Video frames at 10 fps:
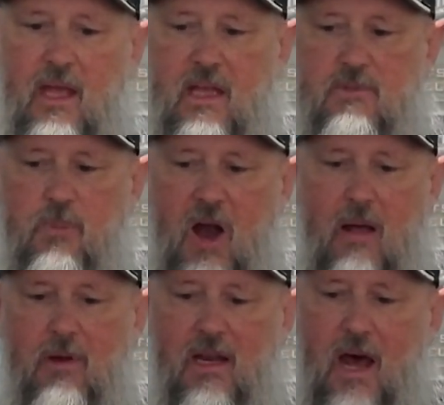It's
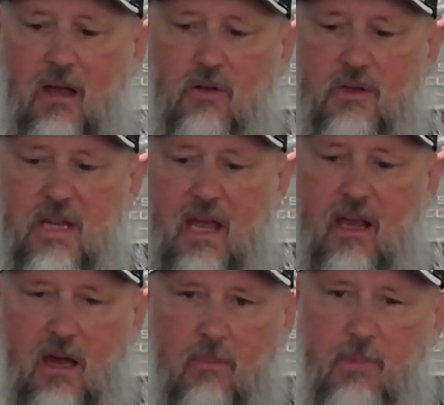probably not going to
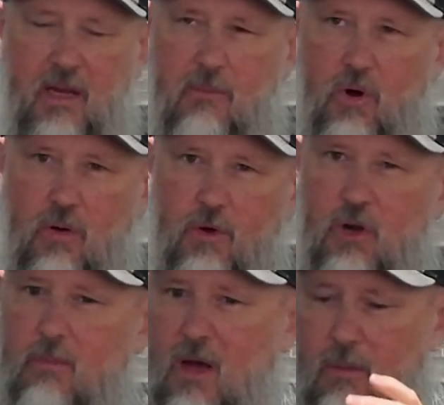take up any more
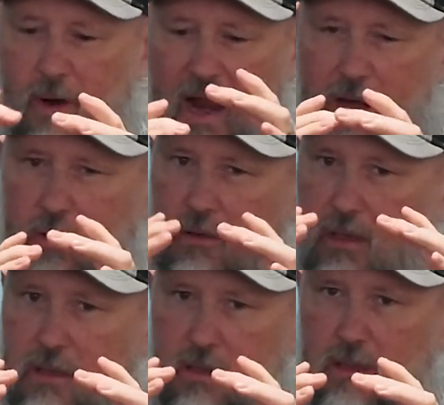room
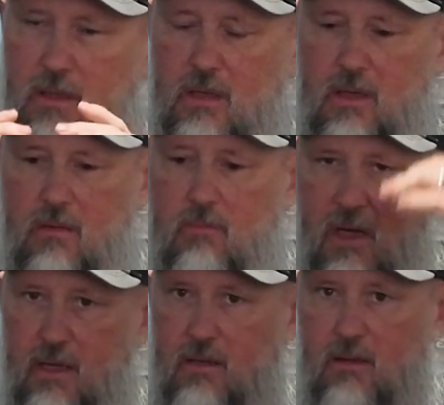around,
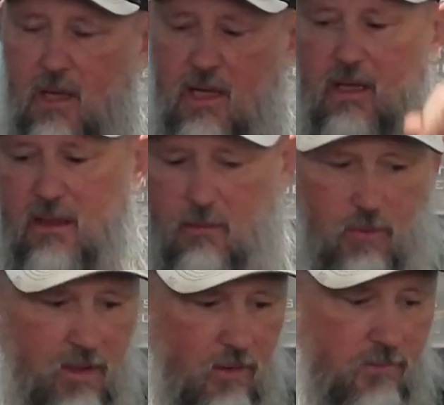but length it
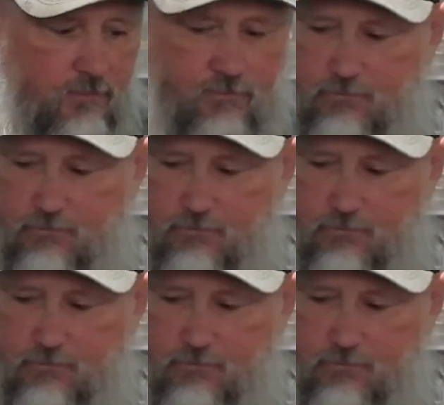will.